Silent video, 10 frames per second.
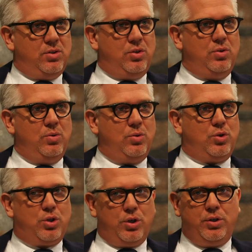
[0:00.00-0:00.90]
to
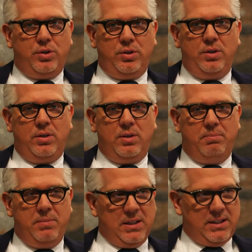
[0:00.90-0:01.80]
turn the
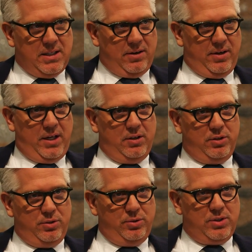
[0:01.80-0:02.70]
military
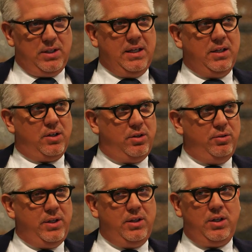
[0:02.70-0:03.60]
loose,
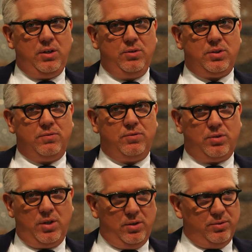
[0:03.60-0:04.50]
including the use of
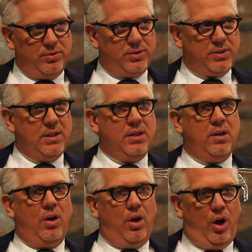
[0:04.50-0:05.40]
drones,
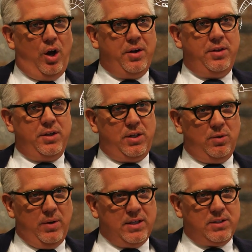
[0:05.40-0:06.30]
on the
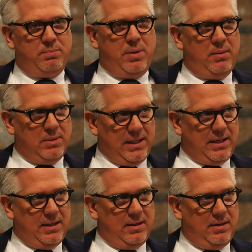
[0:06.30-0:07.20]
U.S.
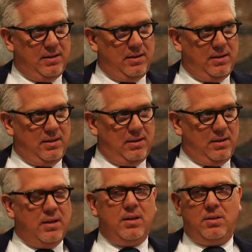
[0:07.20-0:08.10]
public
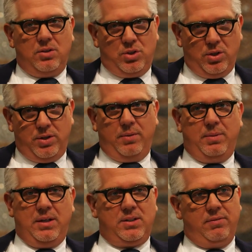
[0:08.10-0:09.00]
should there
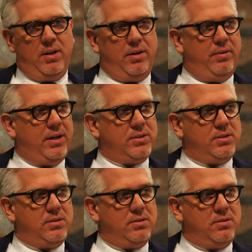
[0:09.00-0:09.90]
be civil unrest.
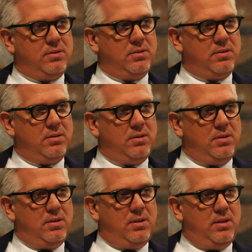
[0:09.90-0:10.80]

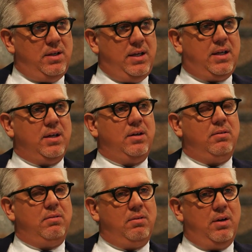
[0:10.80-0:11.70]
He can
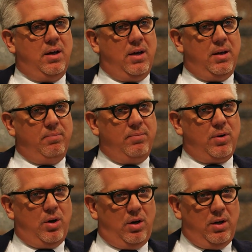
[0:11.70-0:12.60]
um,
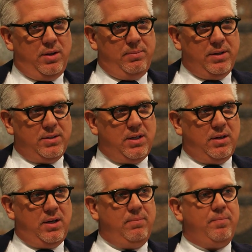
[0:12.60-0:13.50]
call on the
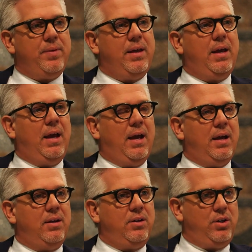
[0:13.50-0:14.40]
military
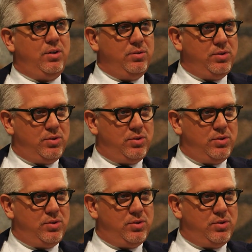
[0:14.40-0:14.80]
and use